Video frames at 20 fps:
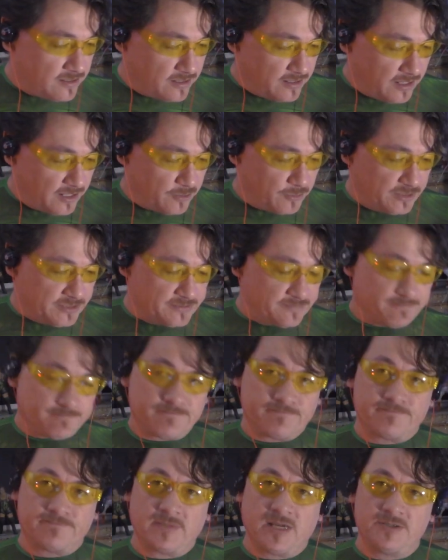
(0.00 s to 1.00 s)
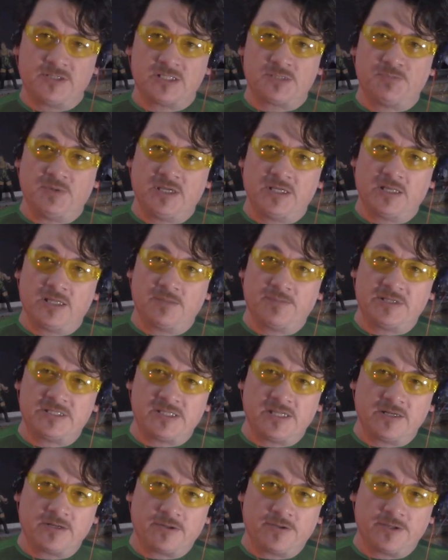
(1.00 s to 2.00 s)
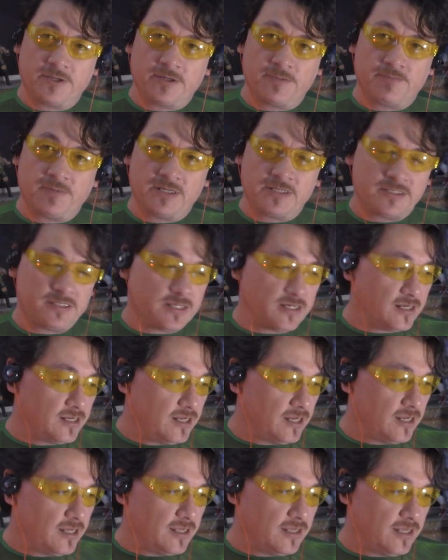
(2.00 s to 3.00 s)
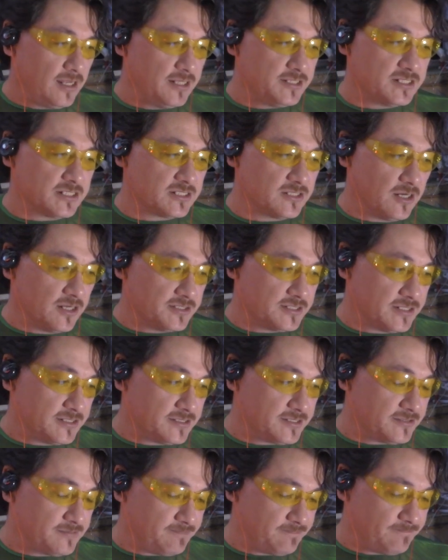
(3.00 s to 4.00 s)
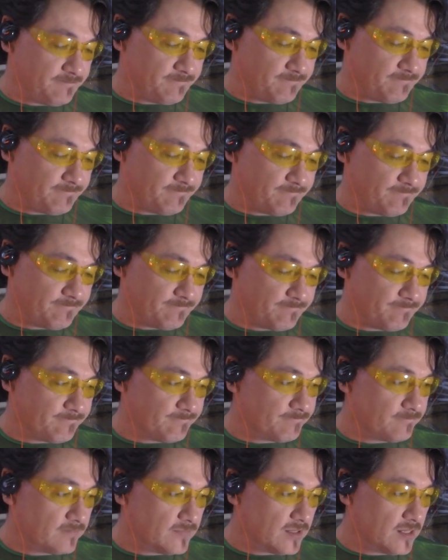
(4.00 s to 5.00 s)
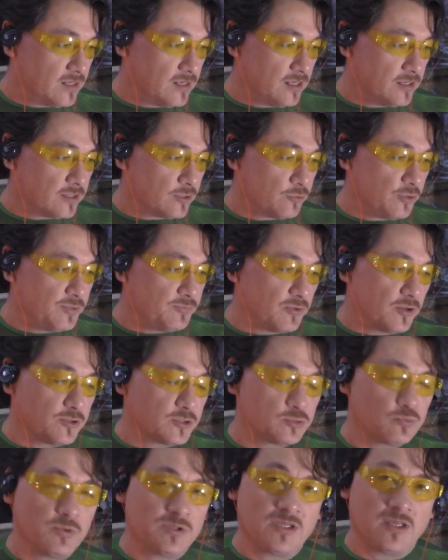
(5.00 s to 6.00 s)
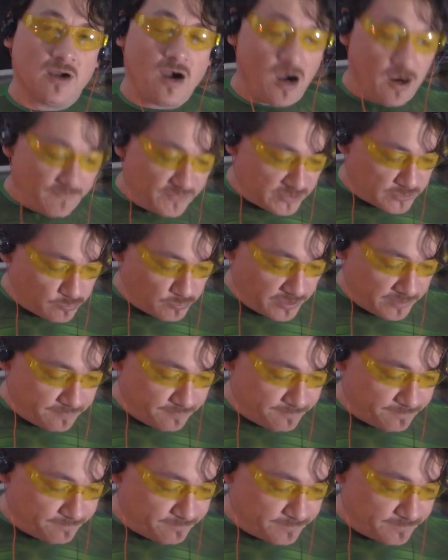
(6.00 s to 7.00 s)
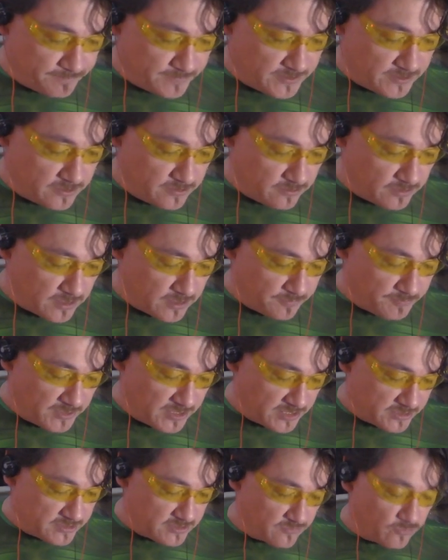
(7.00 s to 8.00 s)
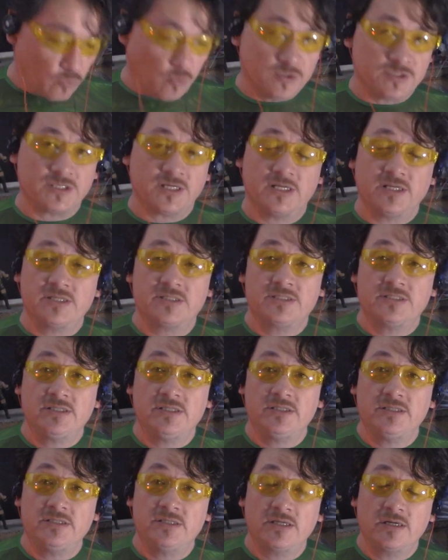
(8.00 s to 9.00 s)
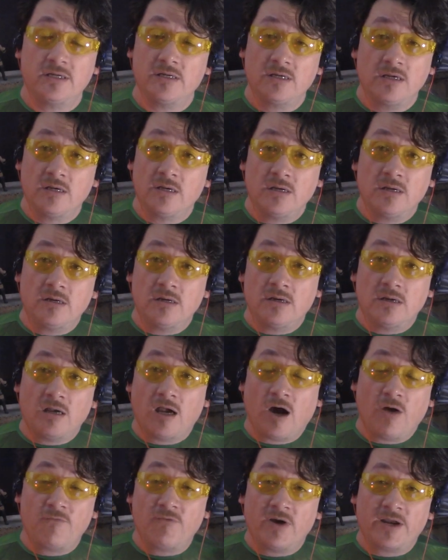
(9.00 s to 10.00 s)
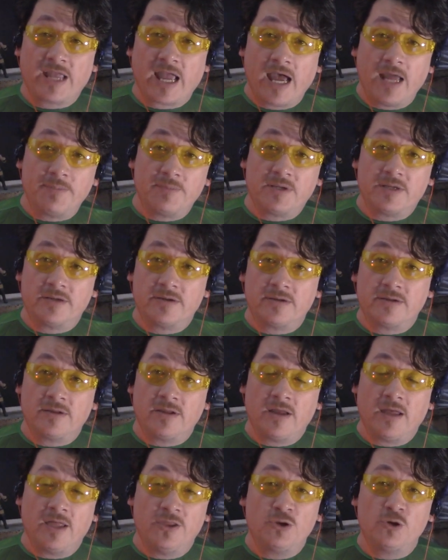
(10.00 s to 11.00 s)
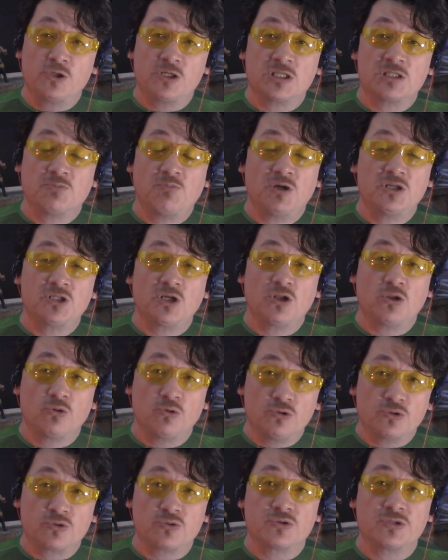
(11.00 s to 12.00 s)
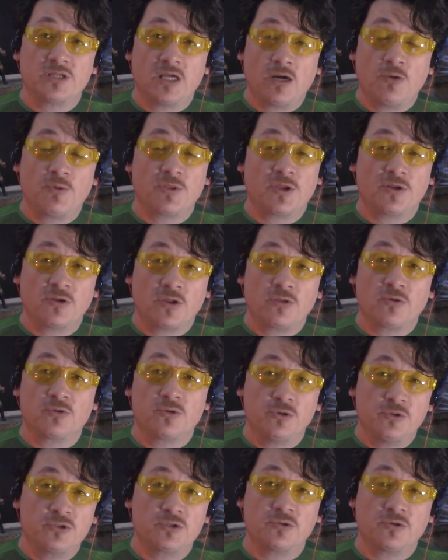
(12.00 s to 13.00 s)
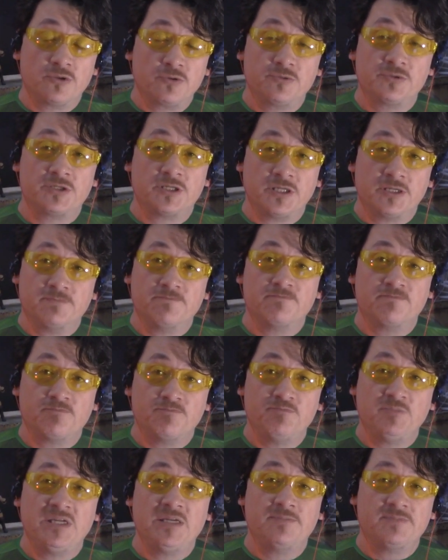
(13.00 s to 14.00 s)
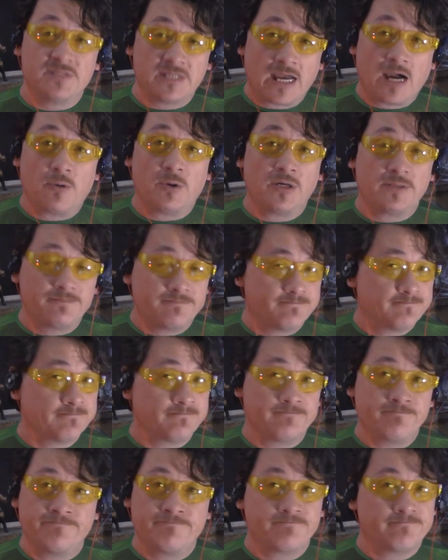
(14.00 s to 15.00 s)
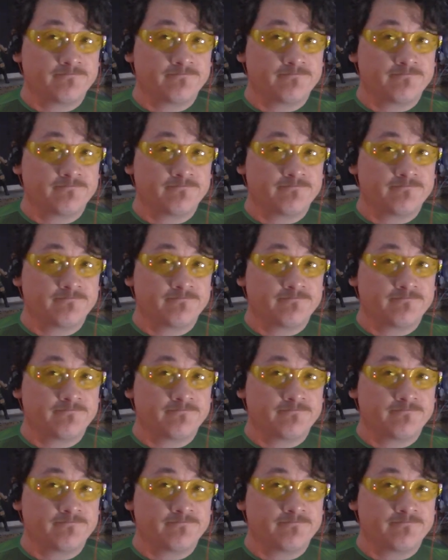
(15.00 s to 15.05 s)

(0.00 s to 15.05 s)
Anyways, I'm just being a little bit cynical there, but it's just nonsense. Creed brothers with the obvious win, because of course it is the Alpha Academy, and they're just a bunch of losers now with another loser on their team, Miyazawa.